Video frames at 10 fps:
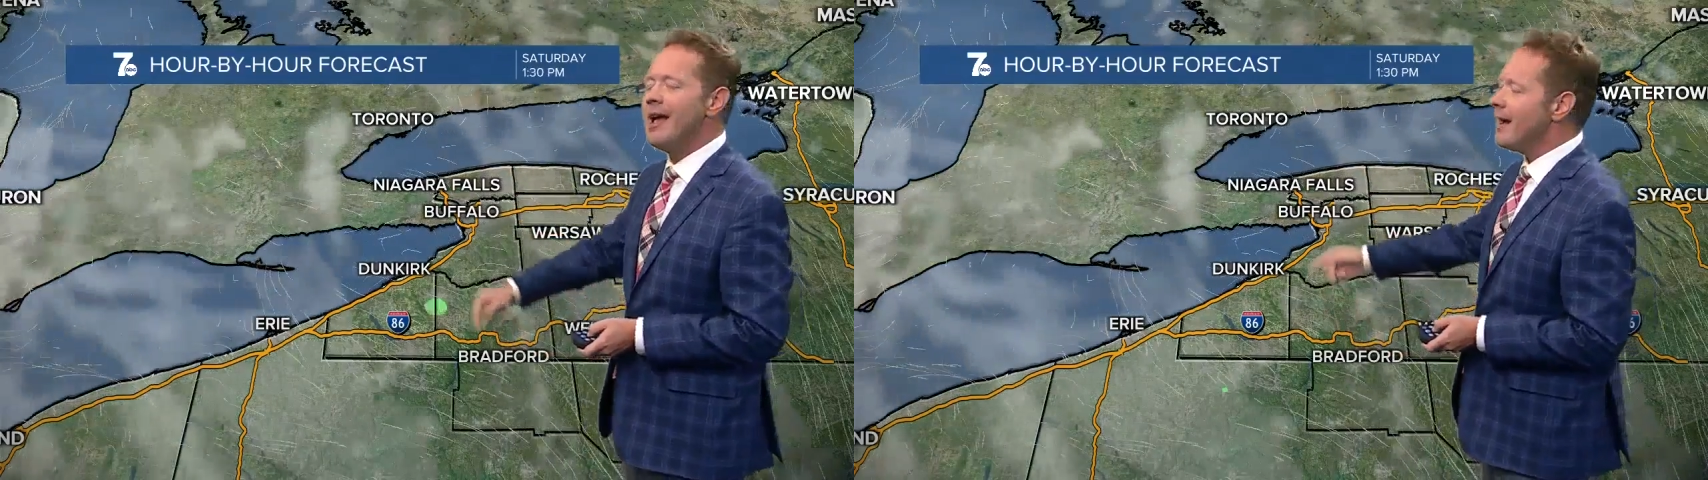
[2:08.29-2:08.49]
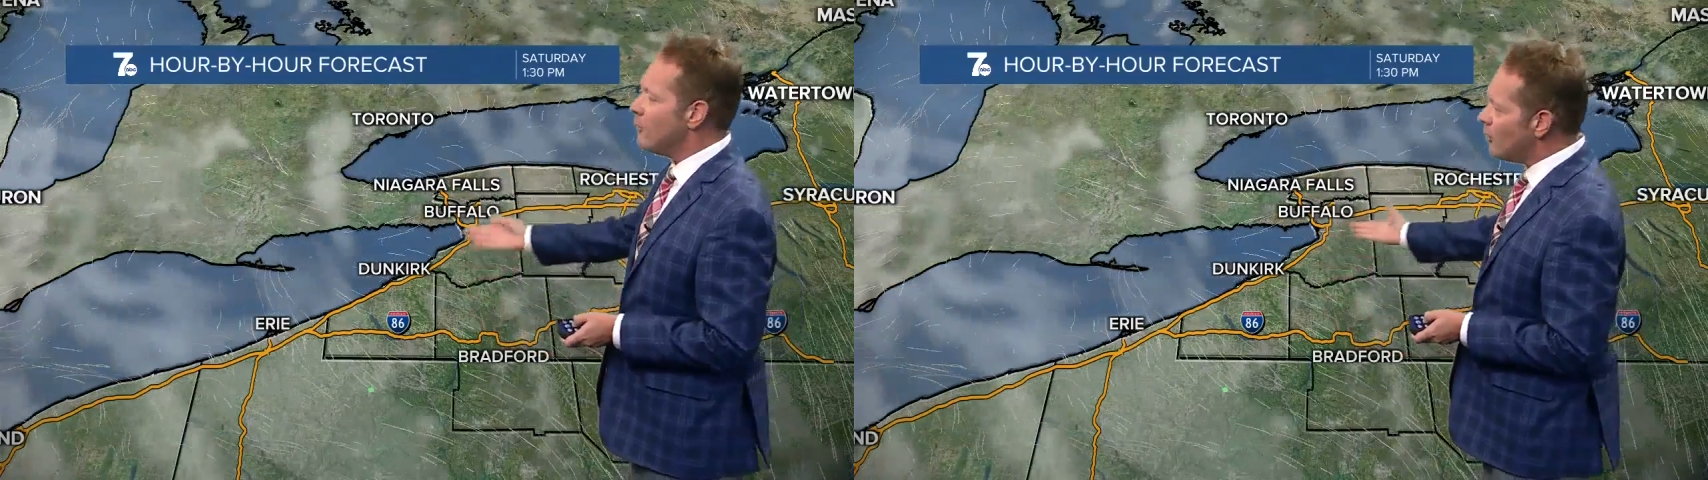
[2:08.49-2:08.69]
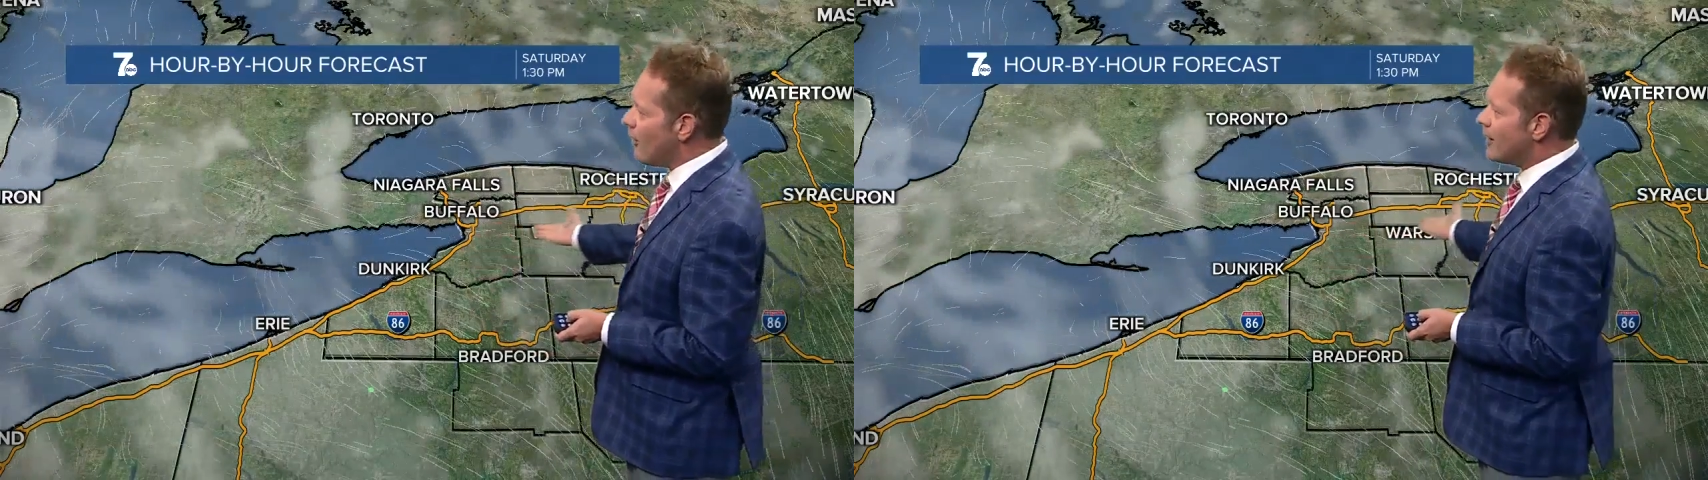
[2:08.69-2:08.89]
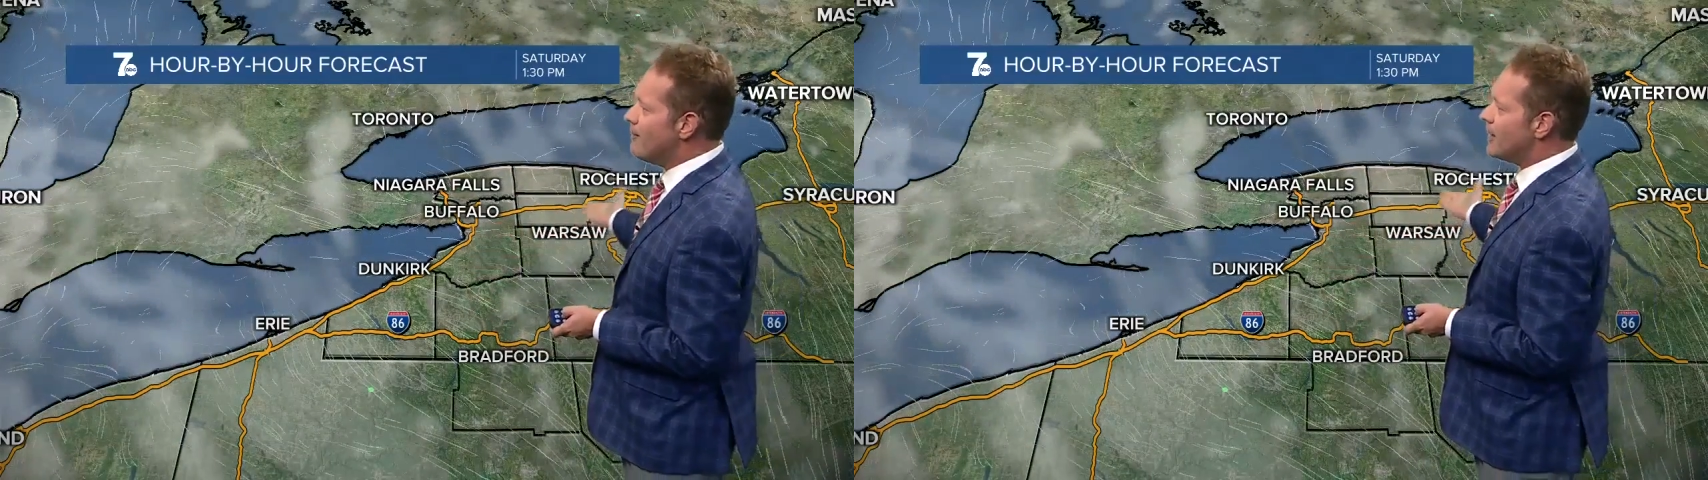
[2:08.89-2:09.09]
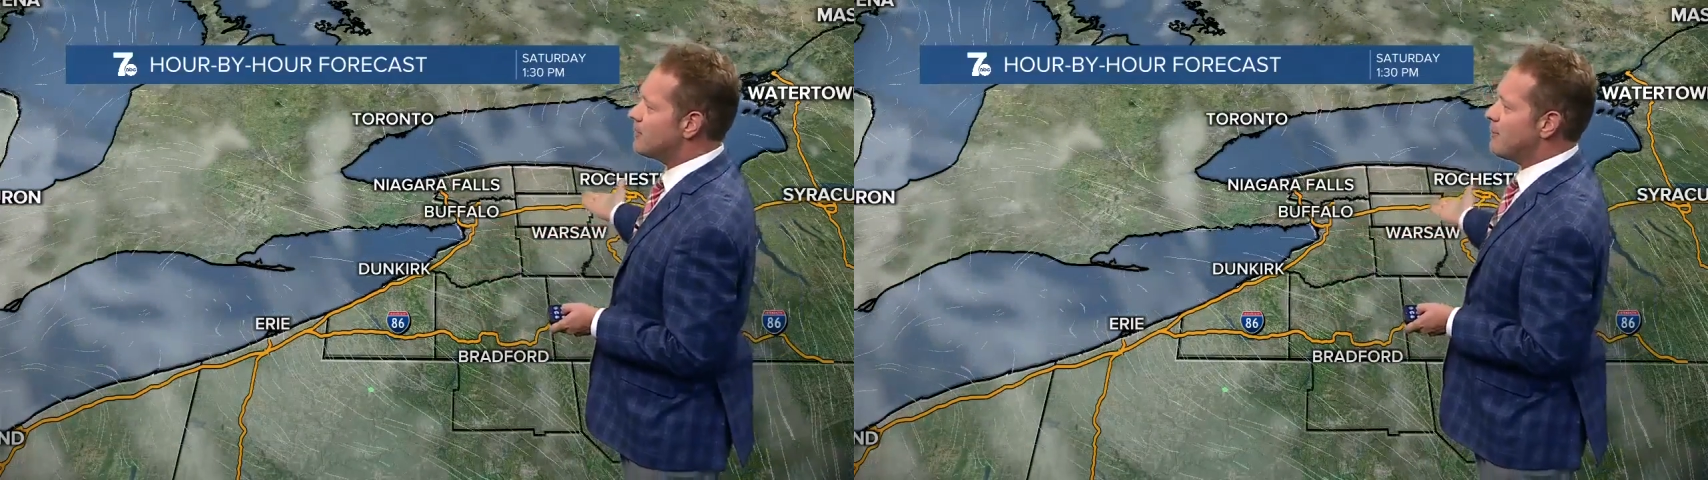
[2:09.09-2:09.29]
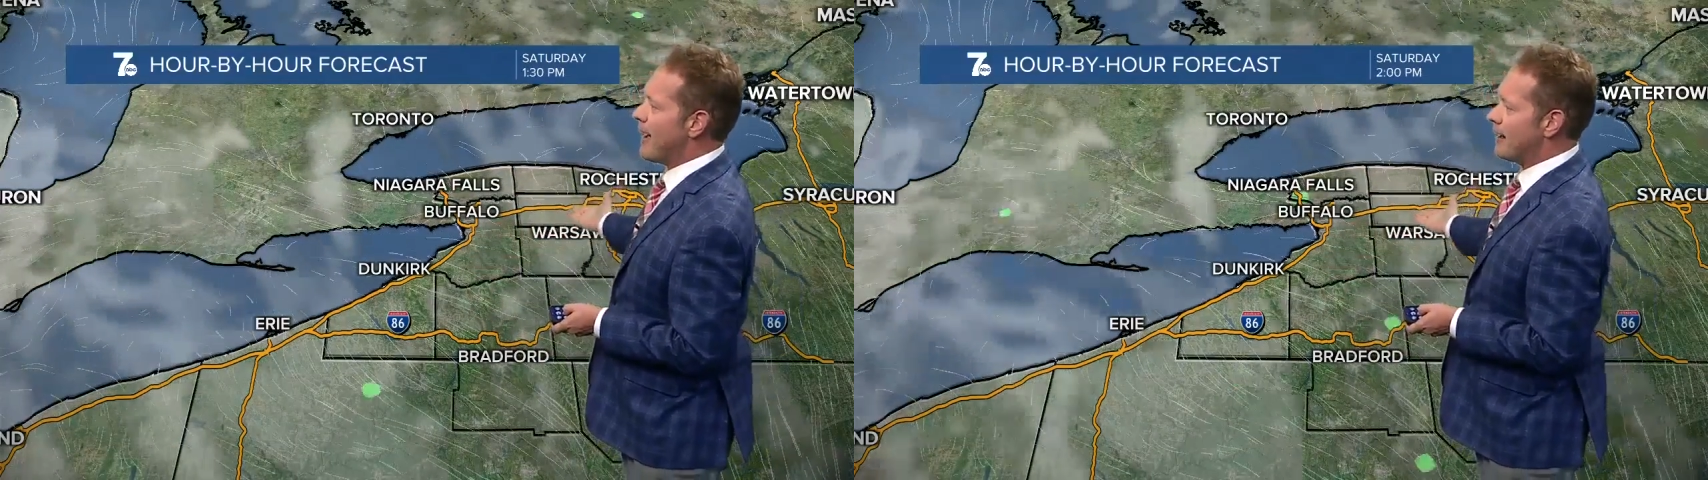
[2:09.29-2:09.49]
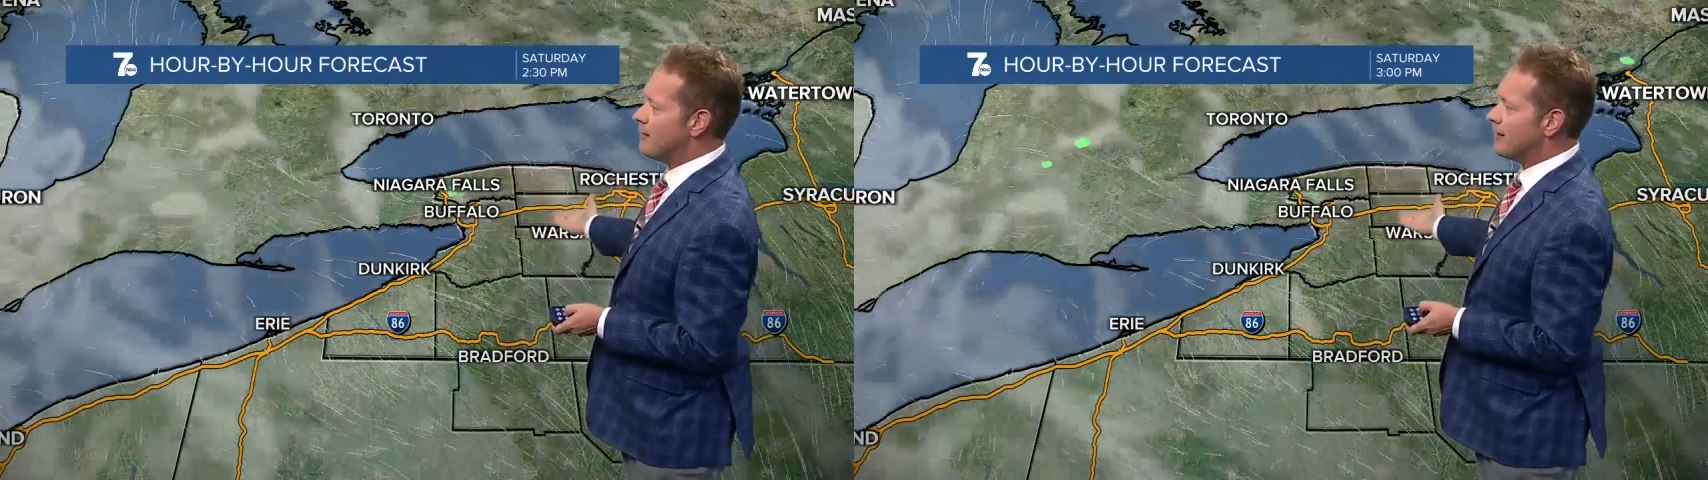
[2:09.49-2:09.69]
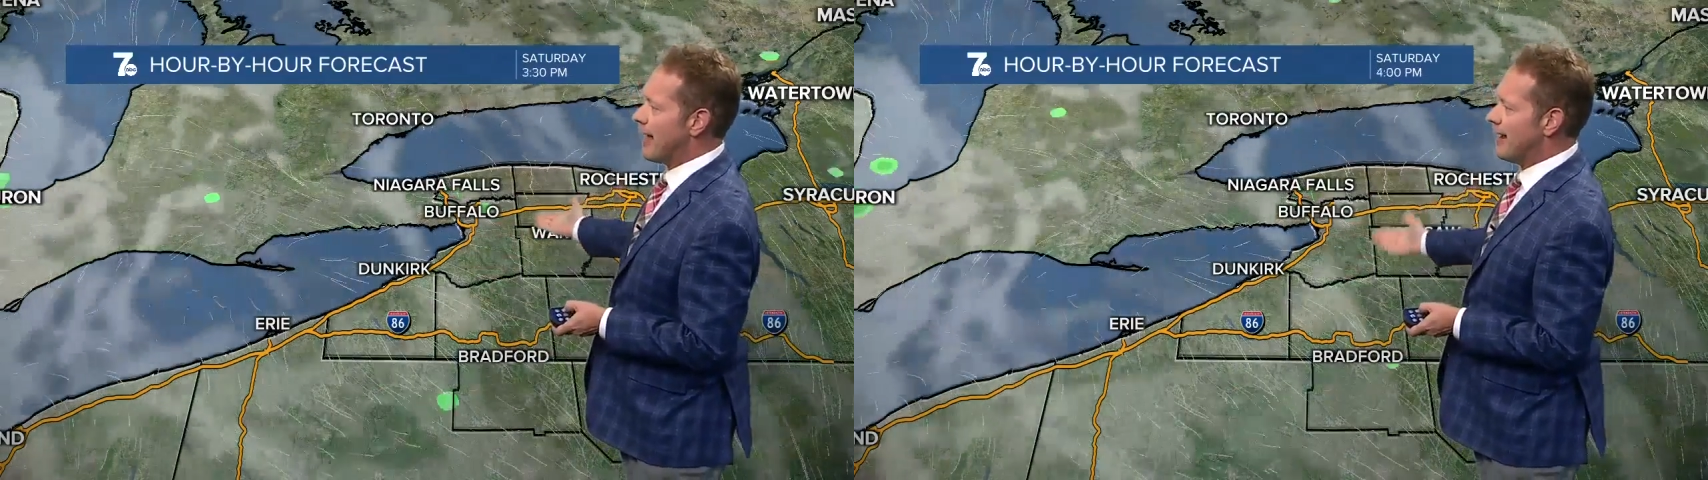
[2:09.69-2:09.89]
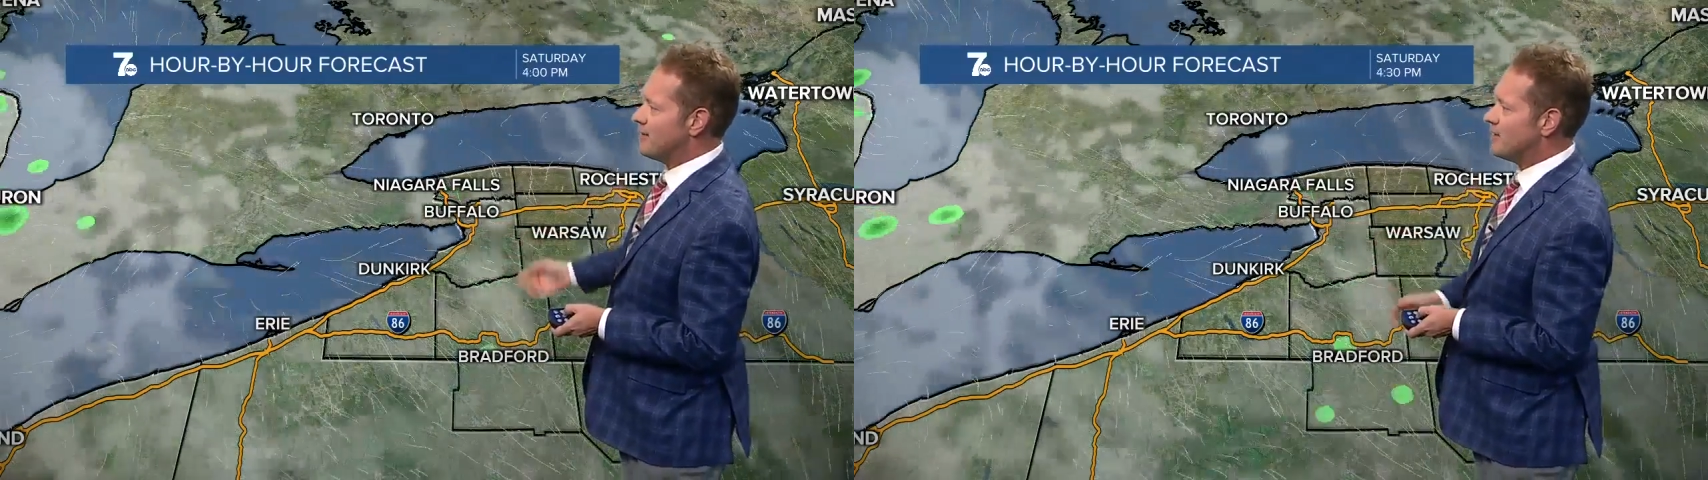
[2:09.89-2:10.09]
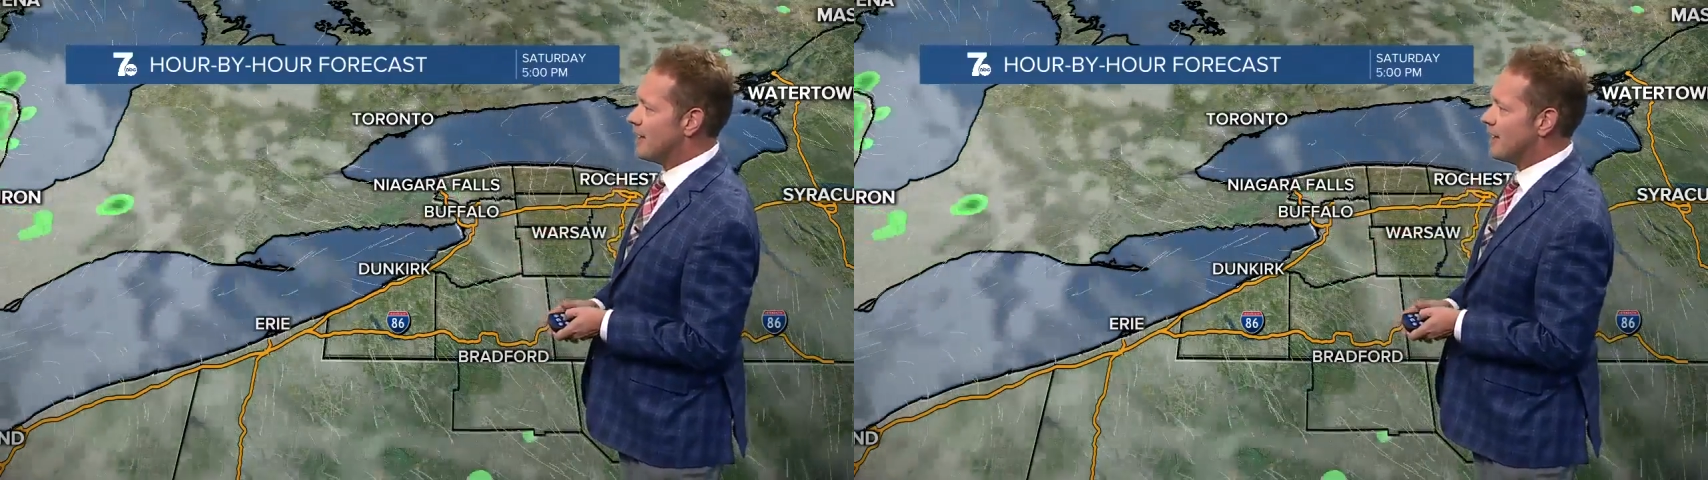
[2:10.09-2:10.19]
Again, we'll call it a mixed bag of clouds